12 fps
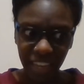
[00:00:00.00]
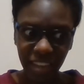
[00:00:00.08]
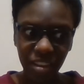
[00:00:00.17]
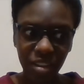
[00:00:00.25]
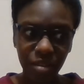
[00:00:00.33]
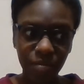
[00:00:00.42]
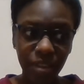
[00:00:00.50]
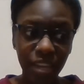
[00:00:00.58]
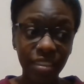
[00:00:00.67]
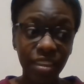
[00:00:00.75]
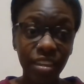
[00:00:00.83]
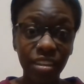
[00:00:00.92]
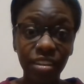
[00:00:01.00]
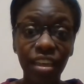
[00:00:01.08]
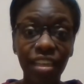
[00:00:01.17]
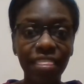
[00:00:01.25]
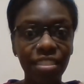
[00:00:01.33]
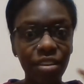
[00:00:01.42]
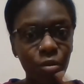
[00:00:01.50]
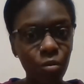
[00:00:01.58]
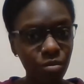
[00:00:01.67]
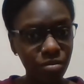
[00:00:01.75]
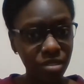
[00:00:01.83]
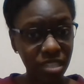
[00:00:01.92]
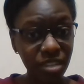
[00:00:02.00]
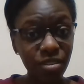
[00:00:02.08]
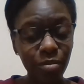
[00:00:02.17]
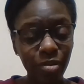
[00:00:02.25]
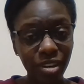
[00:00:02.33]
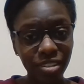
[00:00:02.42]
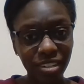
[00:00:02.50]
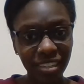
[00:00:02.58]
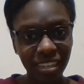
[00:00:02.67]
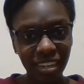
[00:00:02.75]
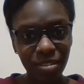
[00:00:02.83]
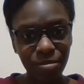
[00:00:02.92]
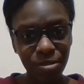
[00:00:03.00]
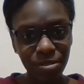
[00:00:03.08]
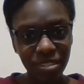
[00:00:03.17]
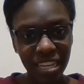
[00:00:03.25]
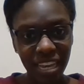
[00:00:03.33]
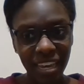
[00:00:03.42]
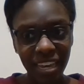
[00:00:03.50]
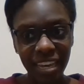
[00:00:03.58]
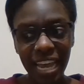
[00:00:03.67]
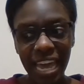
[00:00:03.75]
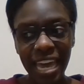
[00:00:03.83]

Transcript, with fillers: And then the secret project that I won't say,